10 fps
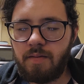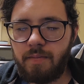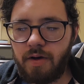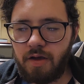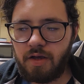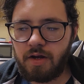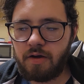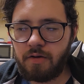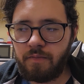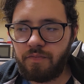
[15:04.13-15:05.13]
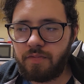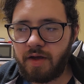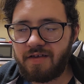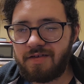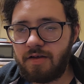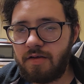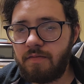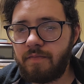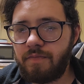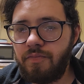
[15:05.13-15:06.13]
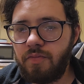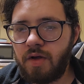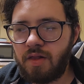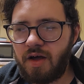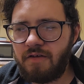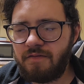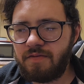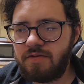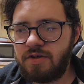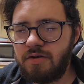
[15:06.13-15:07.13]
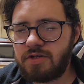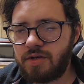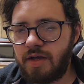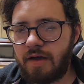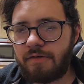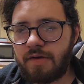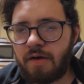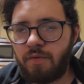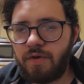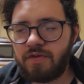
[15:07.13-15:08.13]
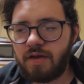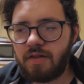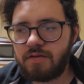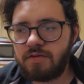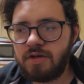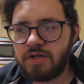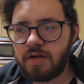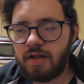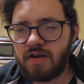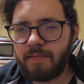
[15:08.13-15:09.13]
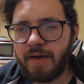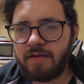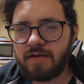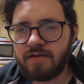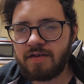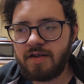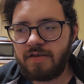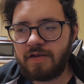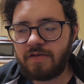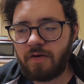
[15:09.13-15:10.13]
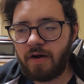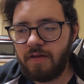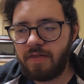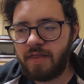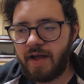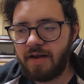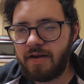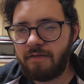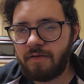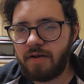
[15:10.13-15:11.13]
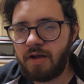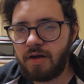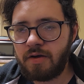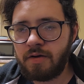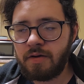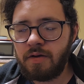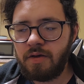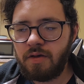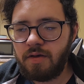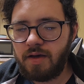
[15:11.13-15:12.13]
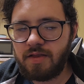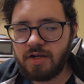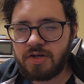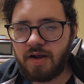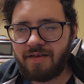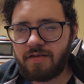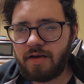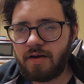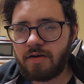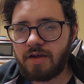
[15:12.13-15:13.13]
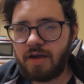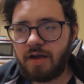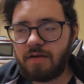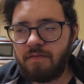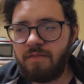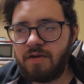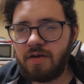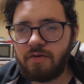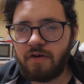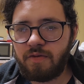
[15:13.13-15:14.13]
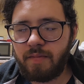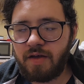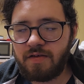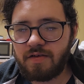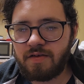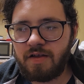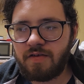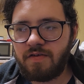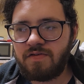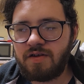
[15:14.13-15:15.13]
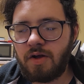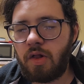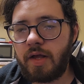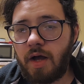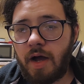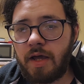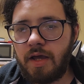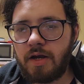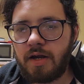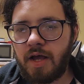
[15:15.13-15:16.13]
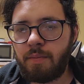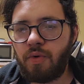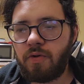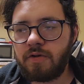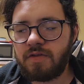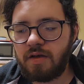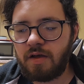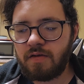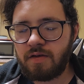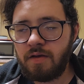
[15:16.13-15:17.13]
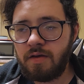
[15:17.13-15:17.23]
But, like I said, usually I will say, usually a lot of basic sentences aren't that different, and the translator can deal with basic sentences, like I eat an apple or things.